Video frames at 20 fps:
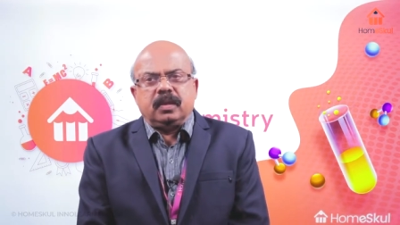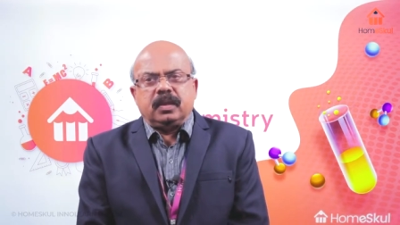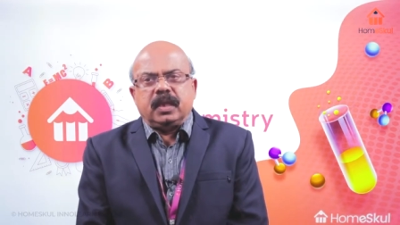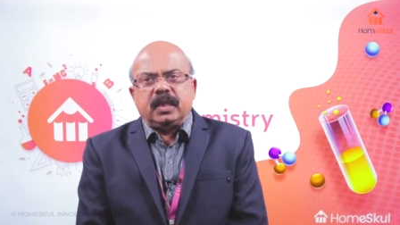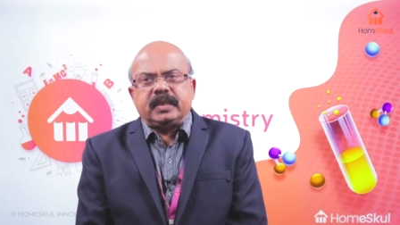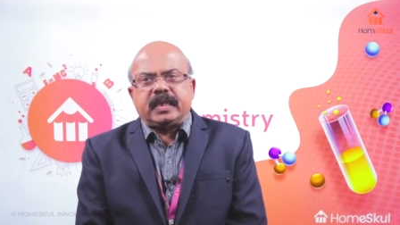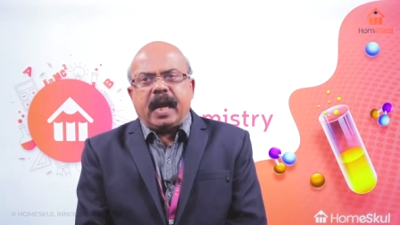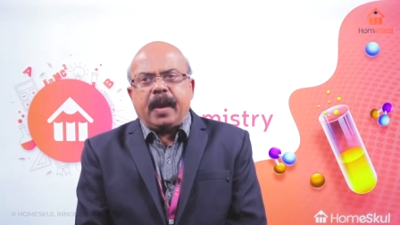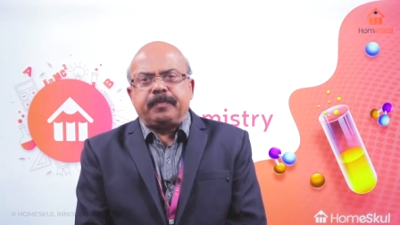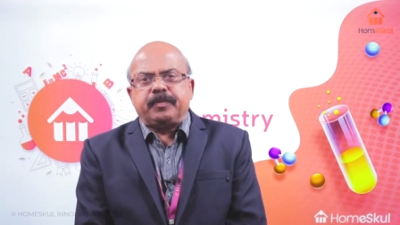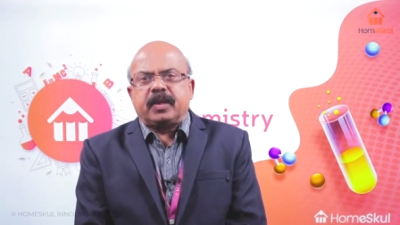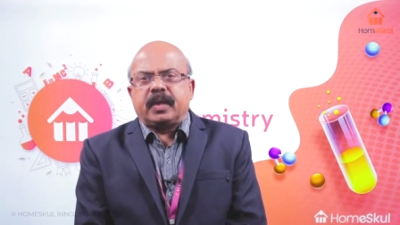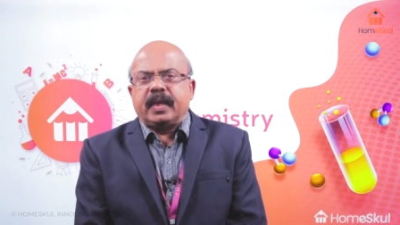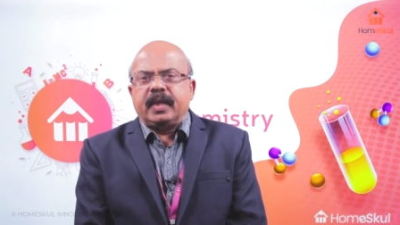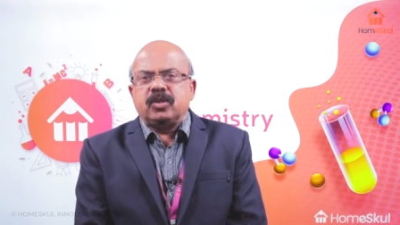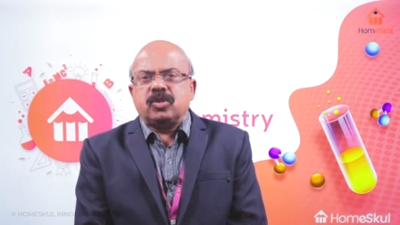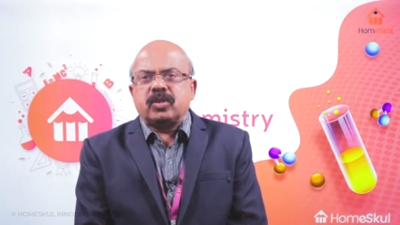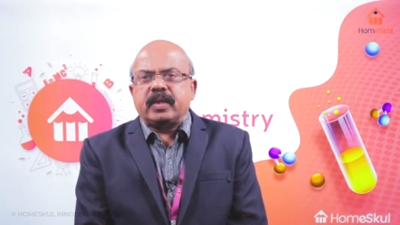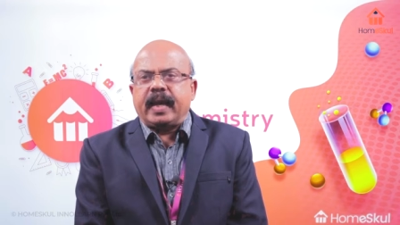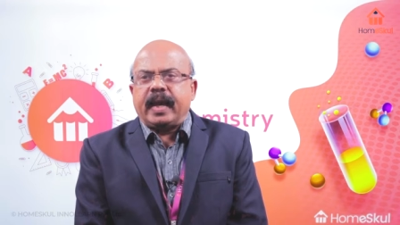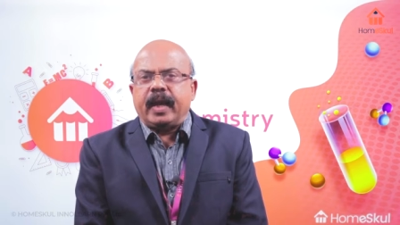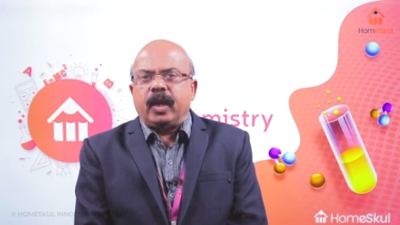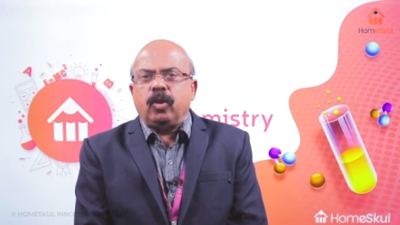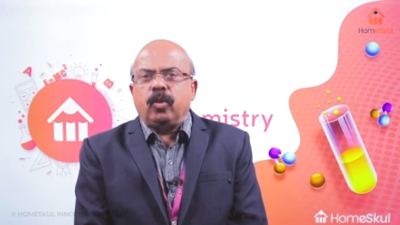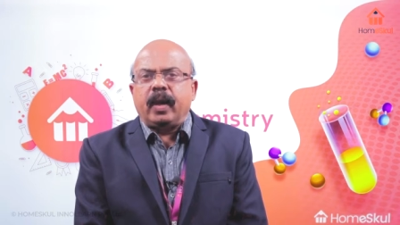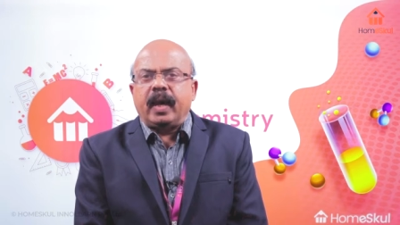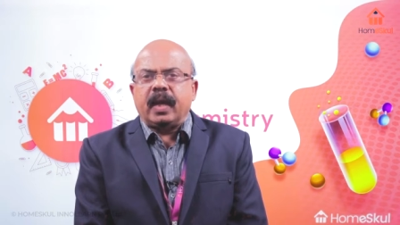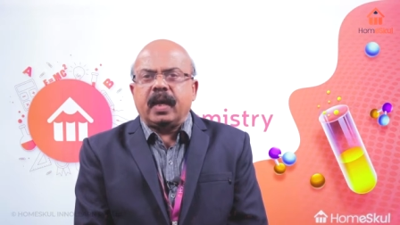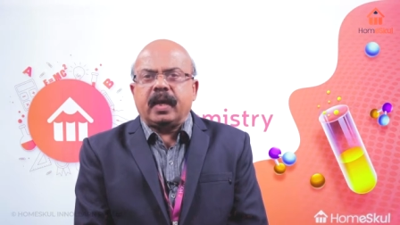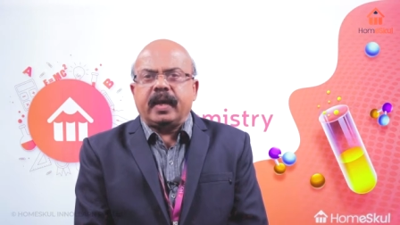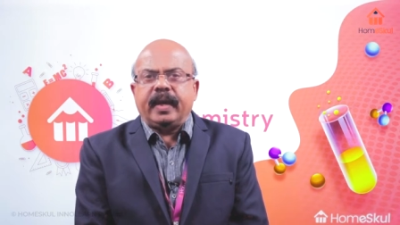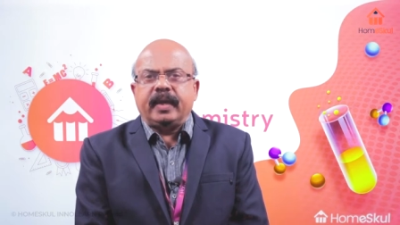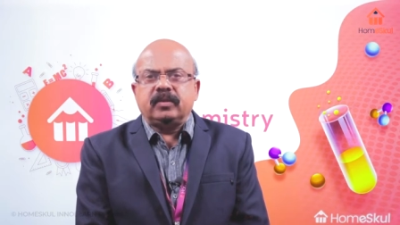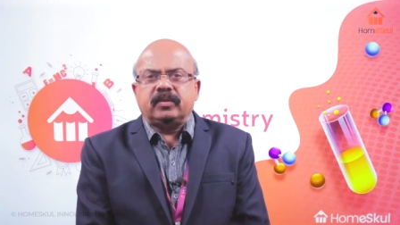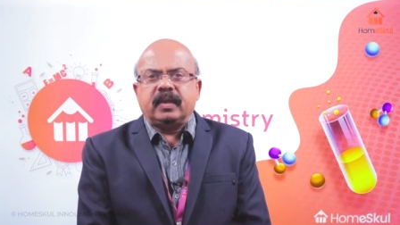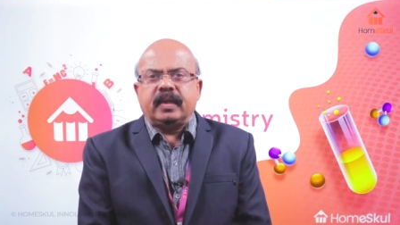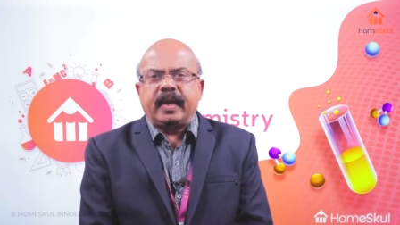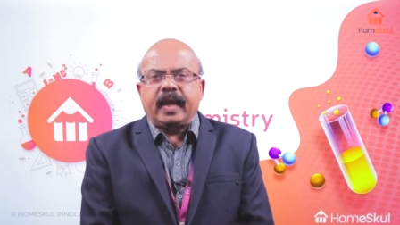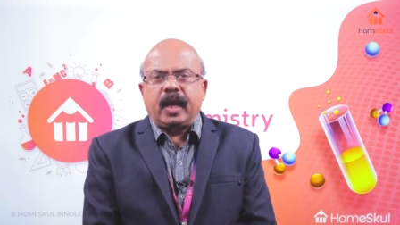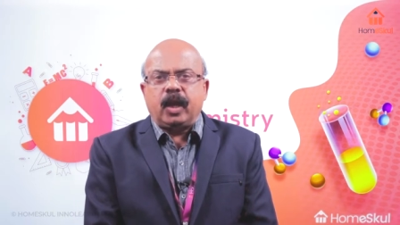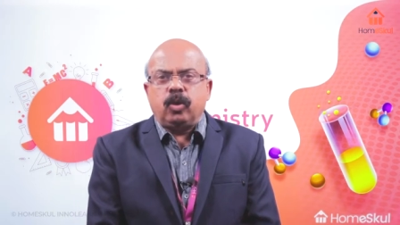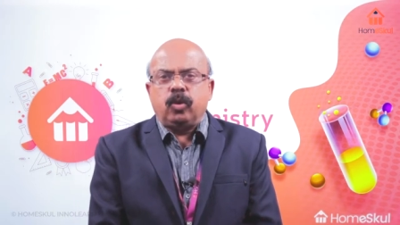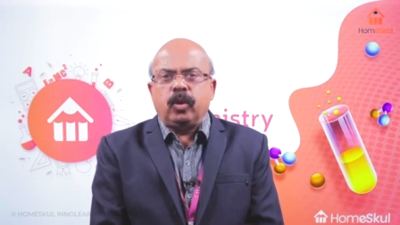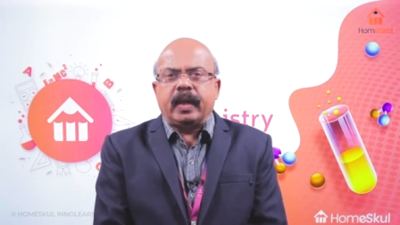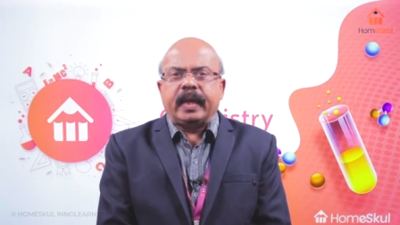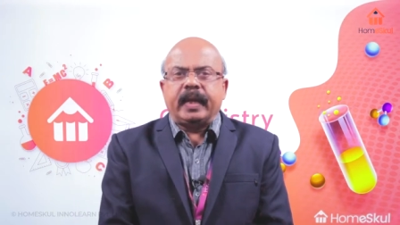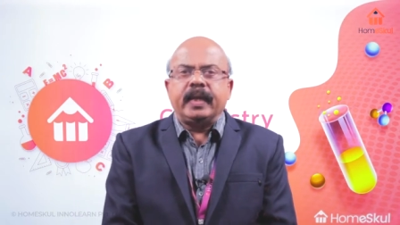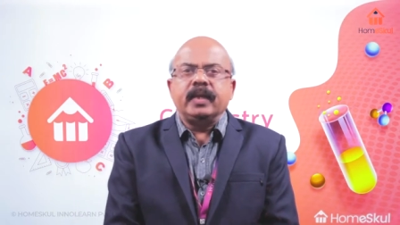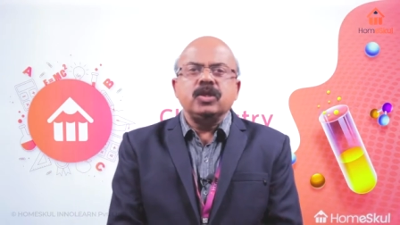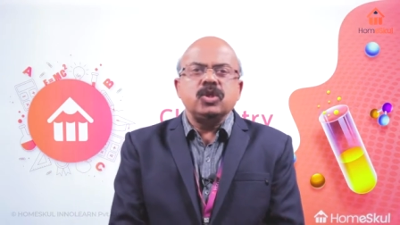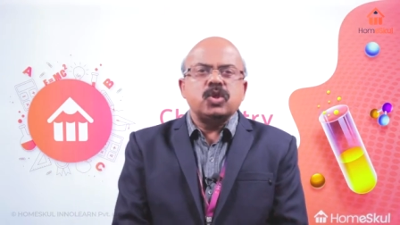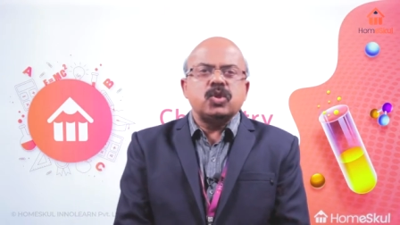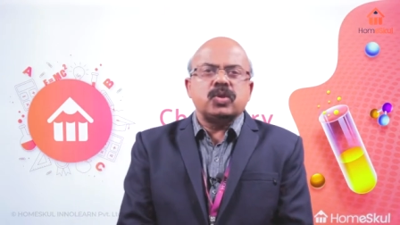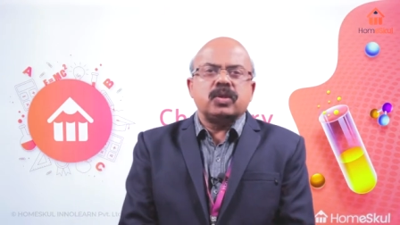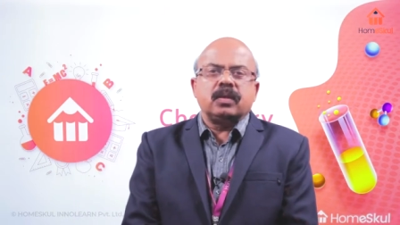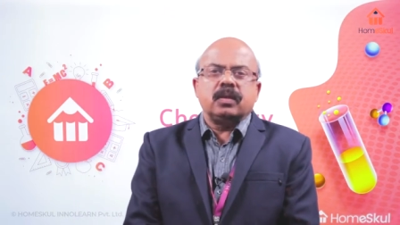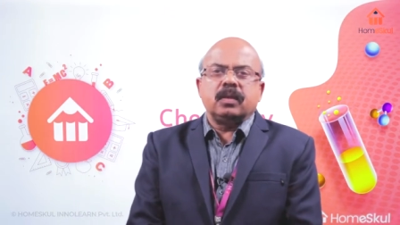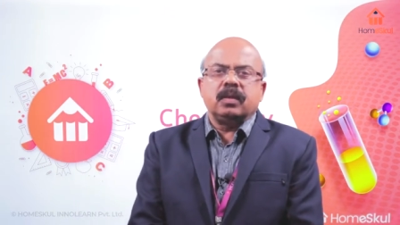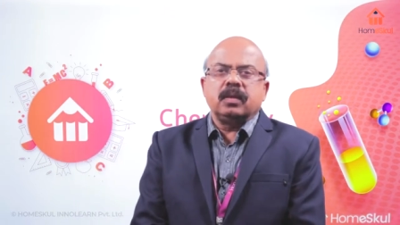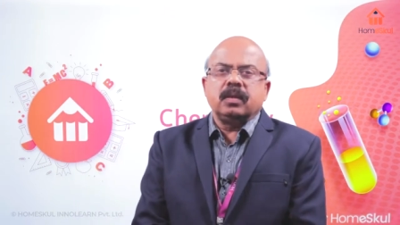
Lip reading: The chapter is Haloalkanes and Haloarenes.